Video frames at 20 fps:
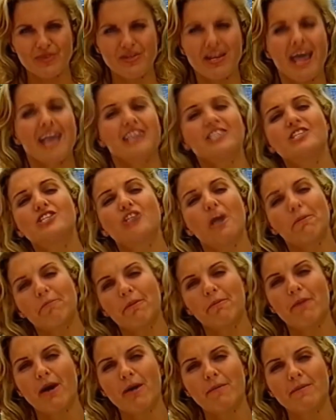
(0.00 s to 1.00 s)
Let's stop a
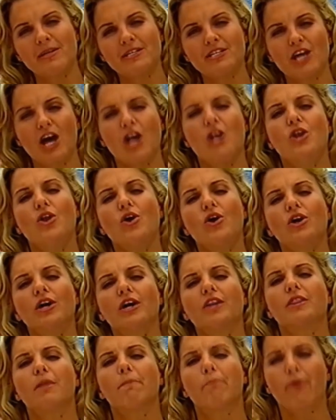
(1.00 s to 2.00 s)
moment and look
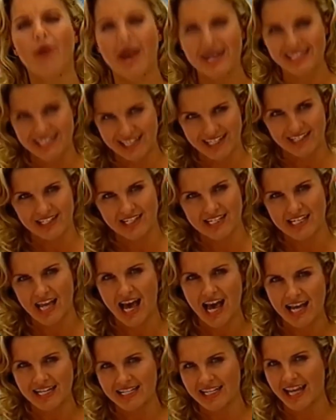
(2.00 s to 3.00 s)
at the practical
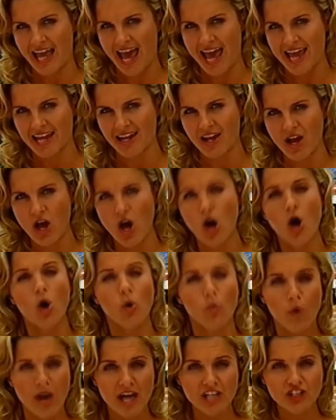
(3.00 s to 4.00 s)
side again.
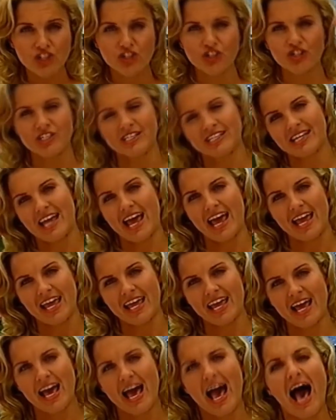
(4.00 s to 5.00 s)
Where should you stay?
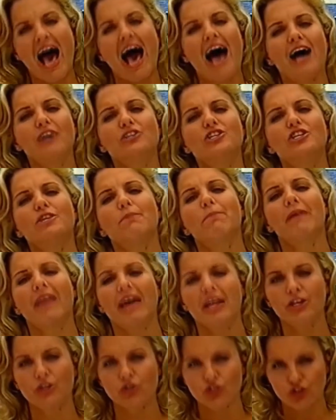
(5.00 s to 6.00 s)
How do you
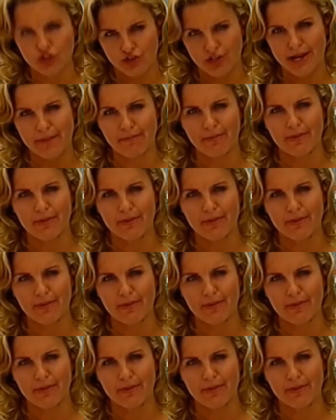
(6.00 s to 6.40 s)
plan your trip?